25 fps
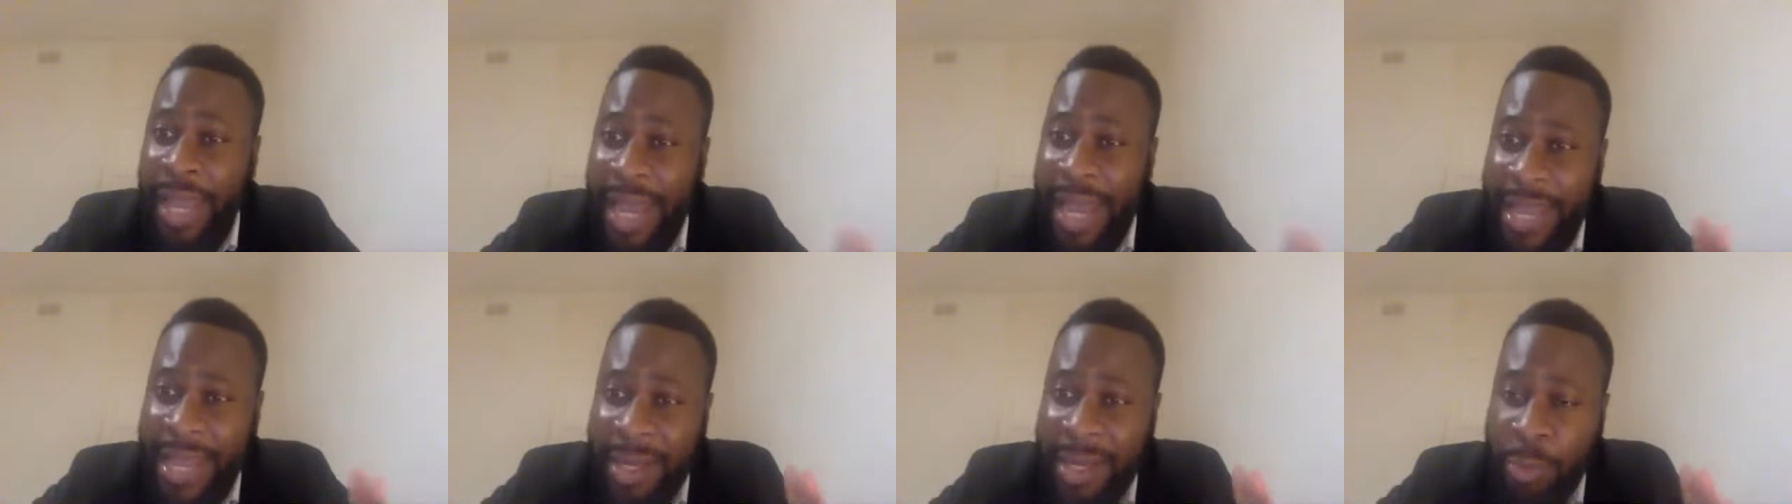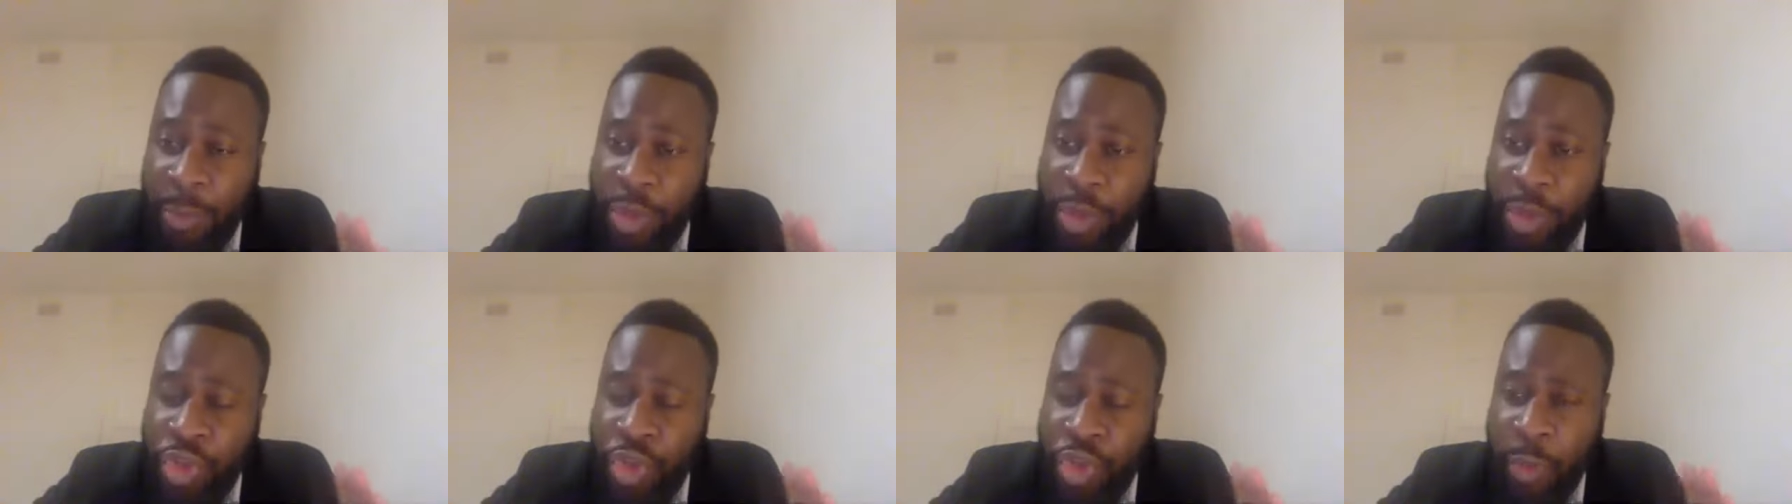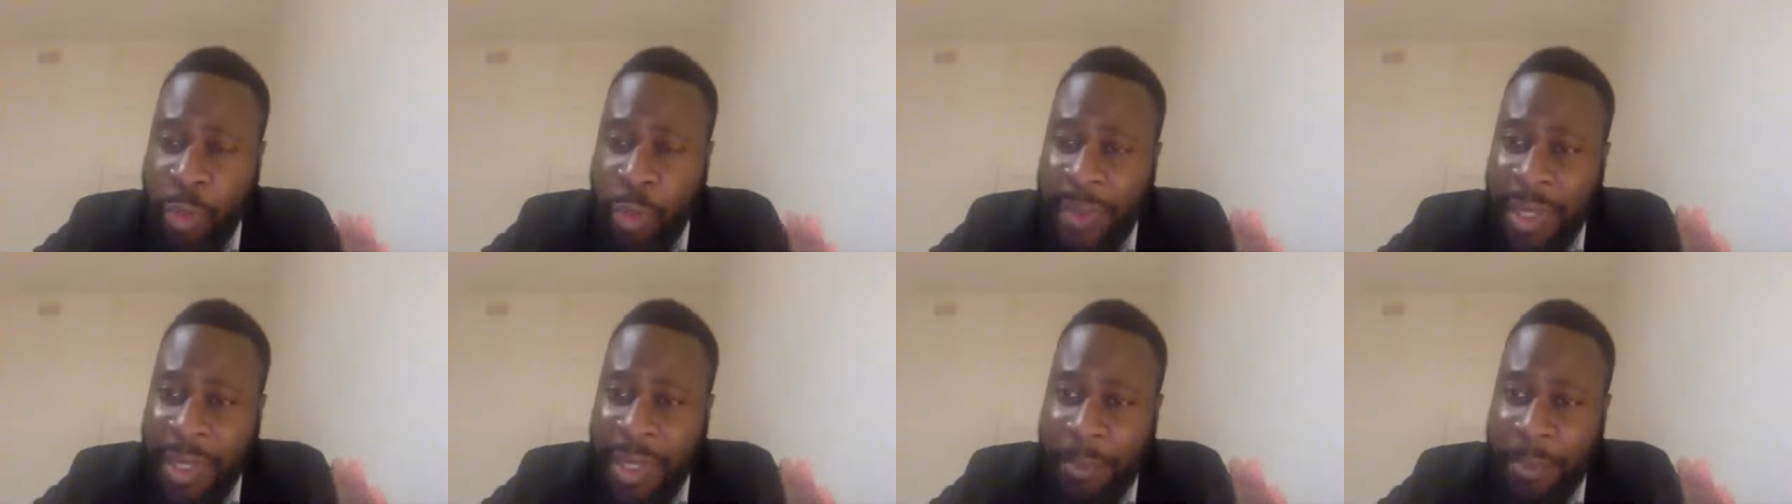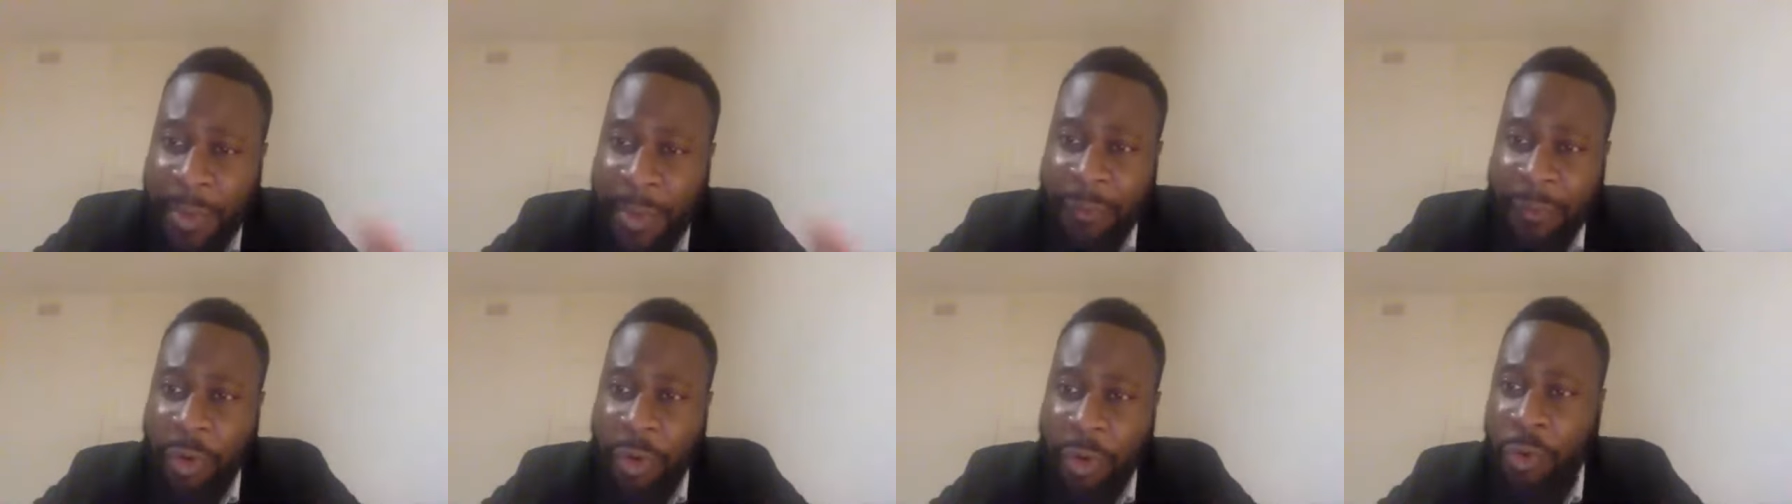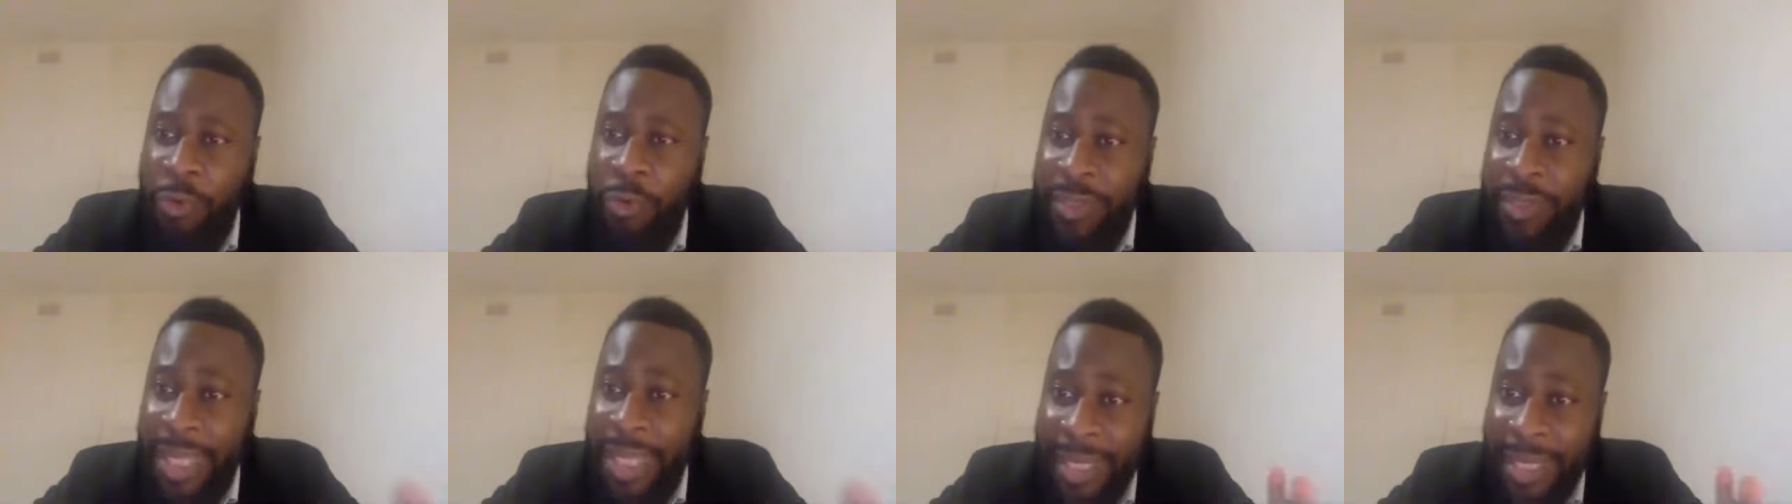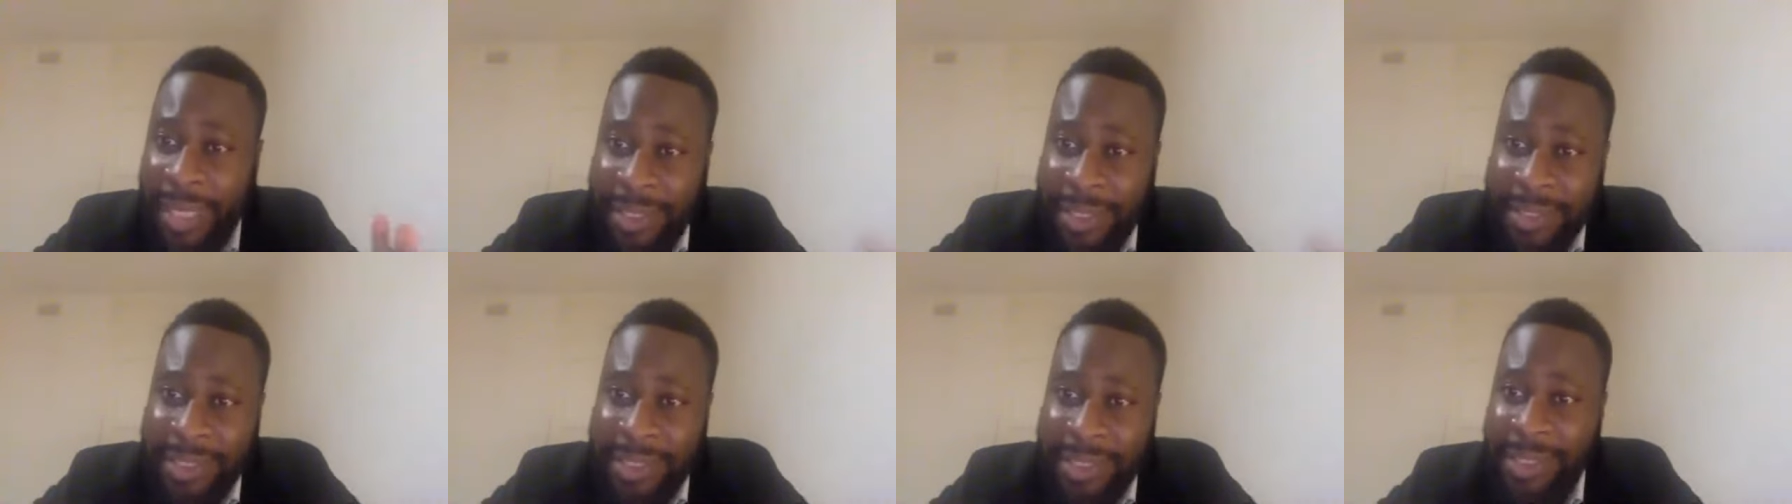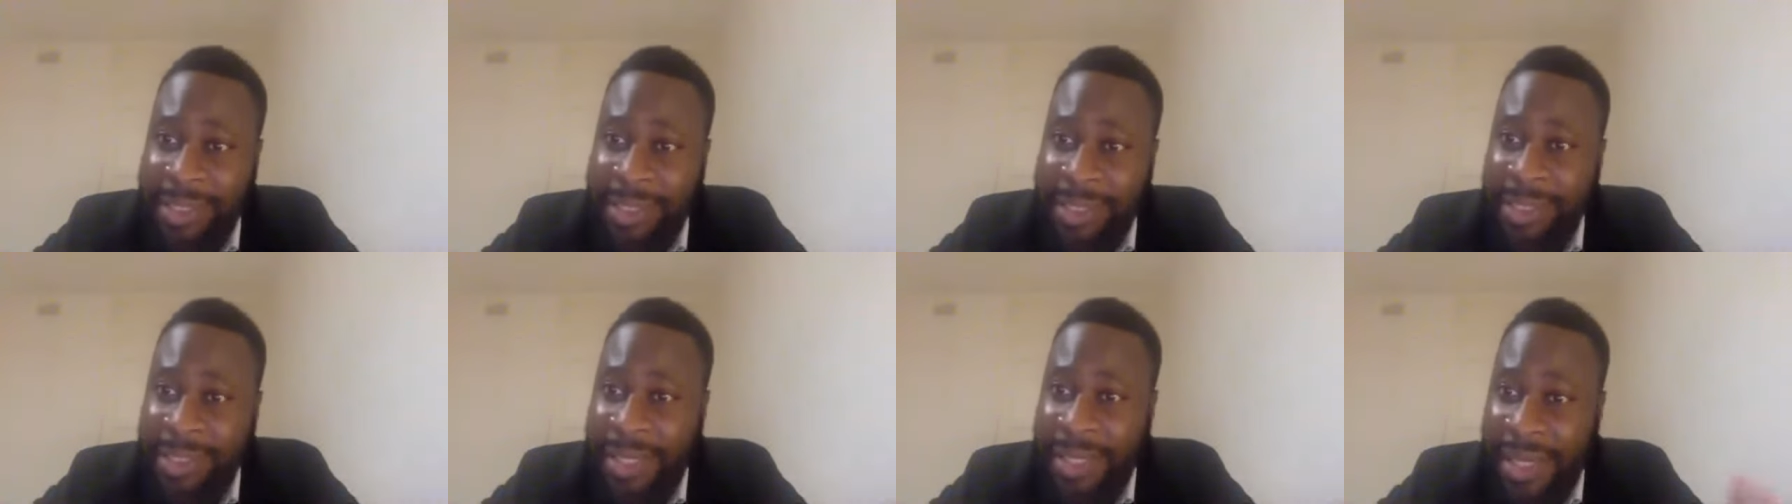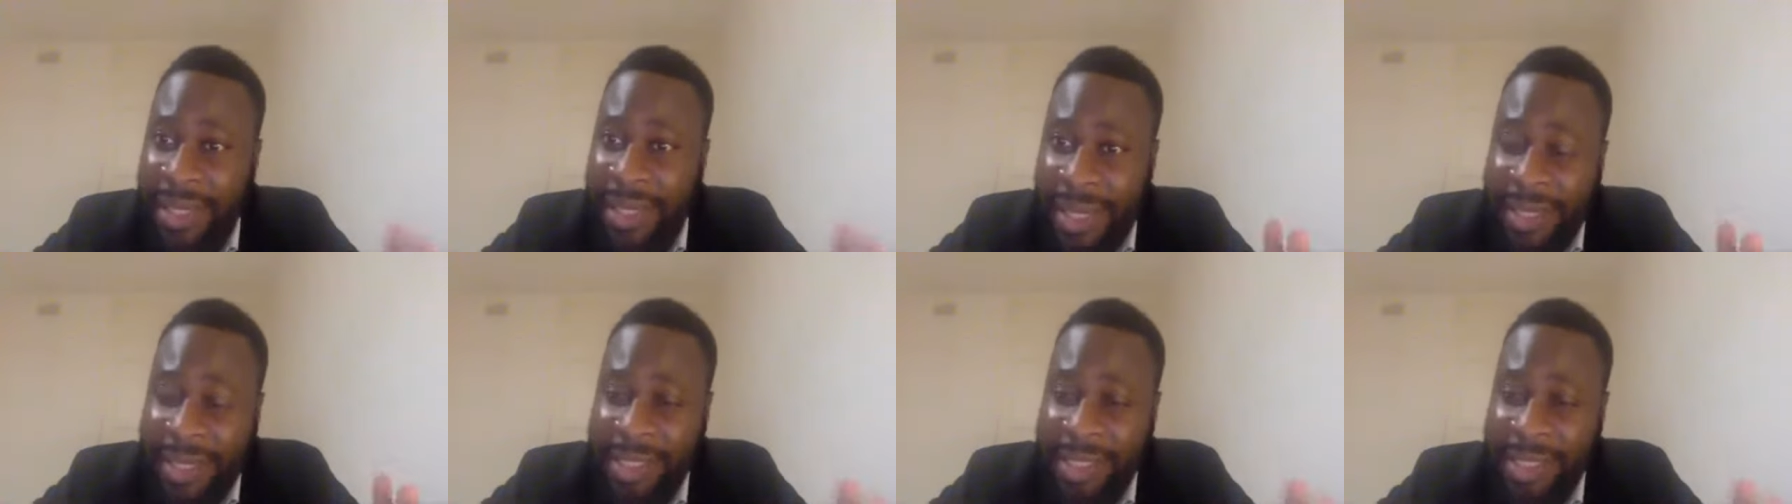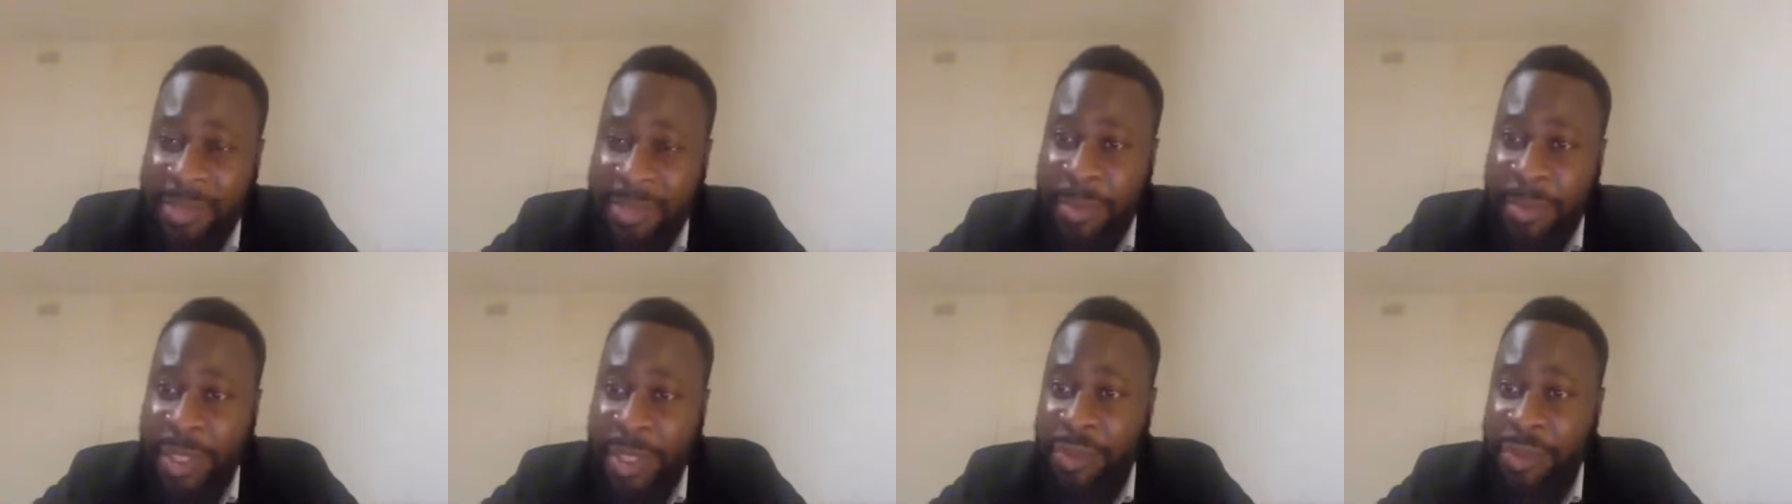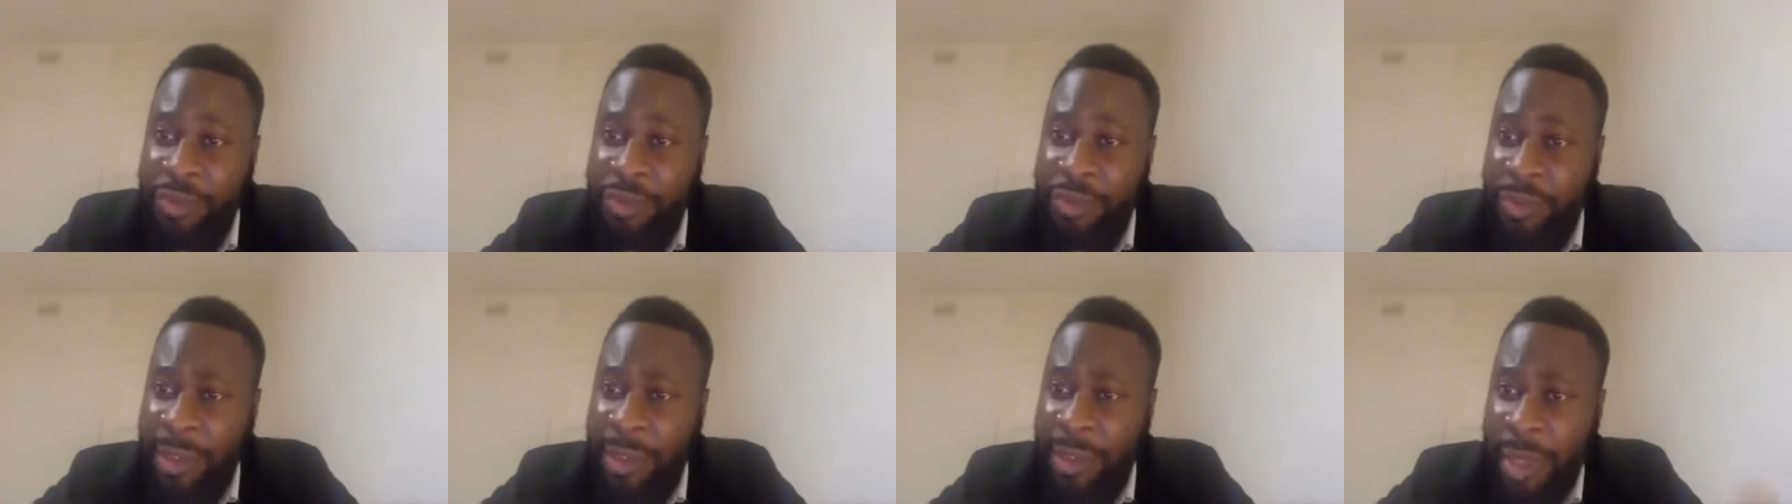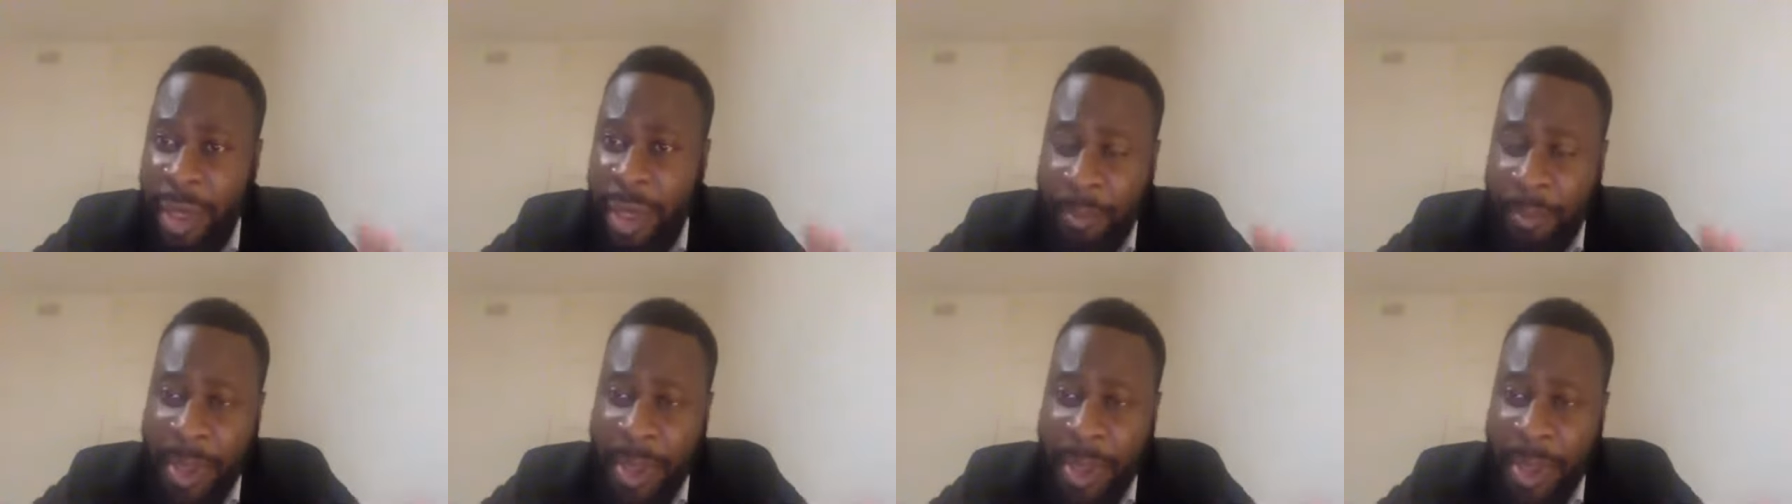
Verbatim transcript: and there were so many miracles that he did in his ministry.